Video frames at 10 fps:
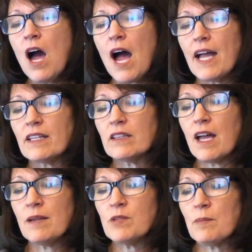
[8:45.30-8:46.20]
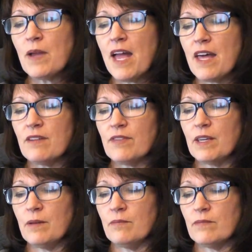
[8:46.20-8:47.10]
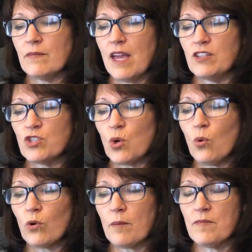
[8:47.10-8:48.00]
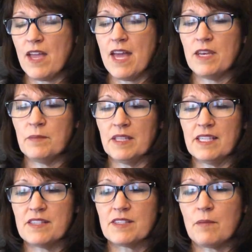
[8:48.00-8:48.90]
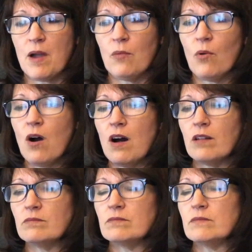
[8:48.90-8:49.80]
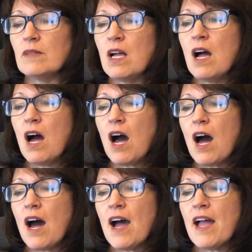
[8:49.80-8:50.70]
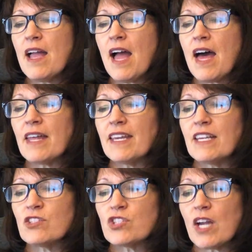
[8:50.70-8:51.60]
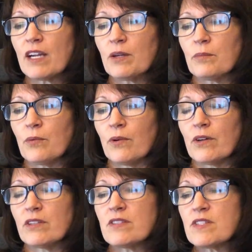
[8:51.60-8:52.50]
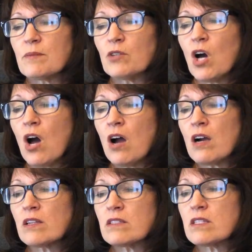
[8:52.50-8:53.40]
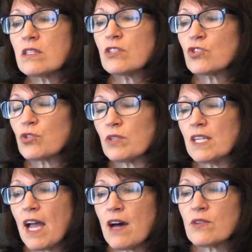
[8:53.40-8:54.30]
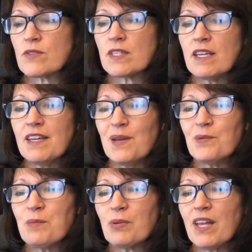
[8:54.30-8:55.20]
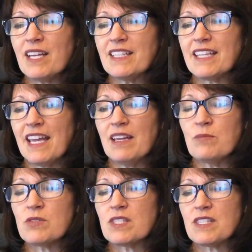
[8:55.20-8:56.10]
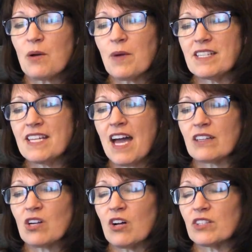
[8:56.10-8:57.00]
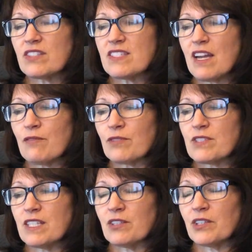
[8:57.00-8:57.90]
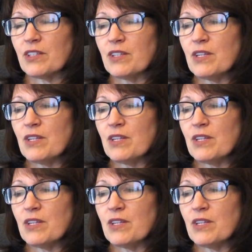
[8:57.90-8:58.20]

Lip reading: I climbed up ahead of him and tore up the enemy list on my wall. I had a checkerboard and some cards in the treehouse, and we played games until my dad called us down for dinner.